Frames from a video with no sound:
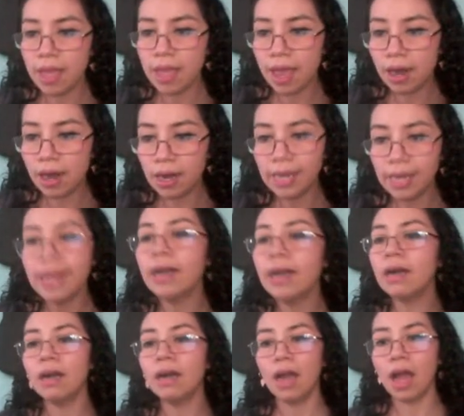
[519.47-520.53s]

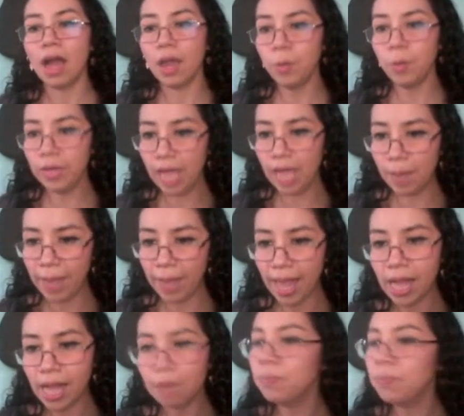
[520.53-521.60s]
earlier, I would have
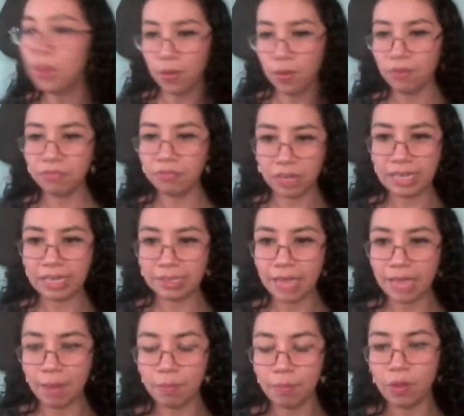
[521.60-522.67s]
helped you, for
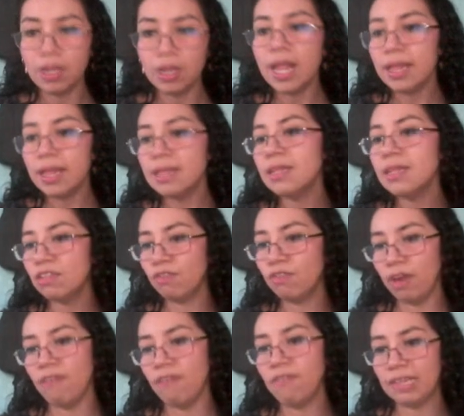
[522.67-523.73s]
example. This is for
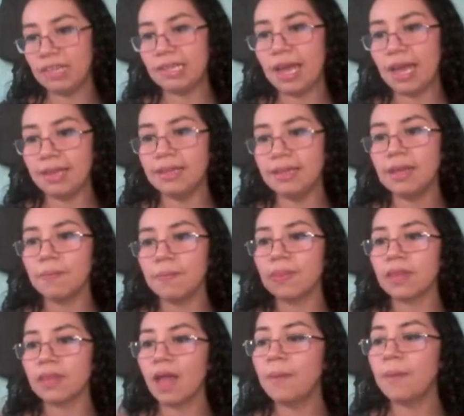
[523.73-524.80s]
emphasizing
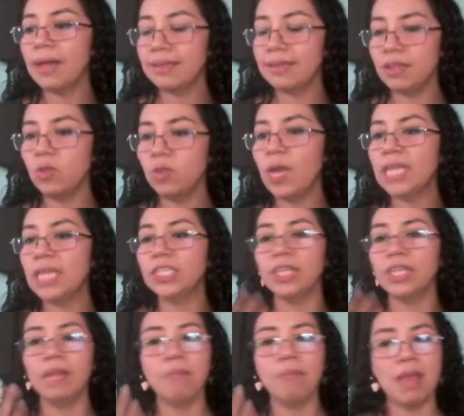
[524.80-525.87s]
a bad situation
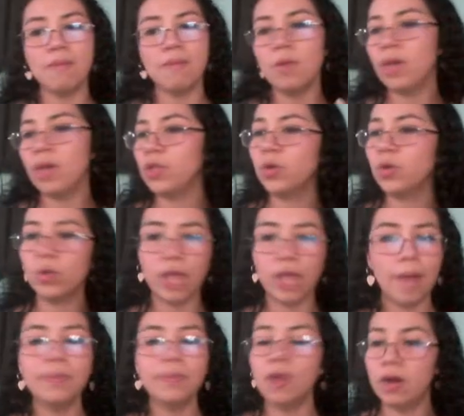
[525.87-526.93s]
and maybe what you could
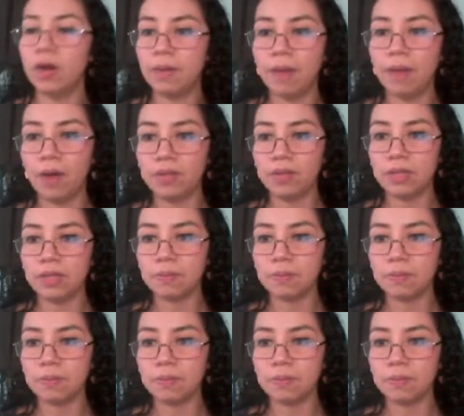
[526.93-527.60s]
have done about it.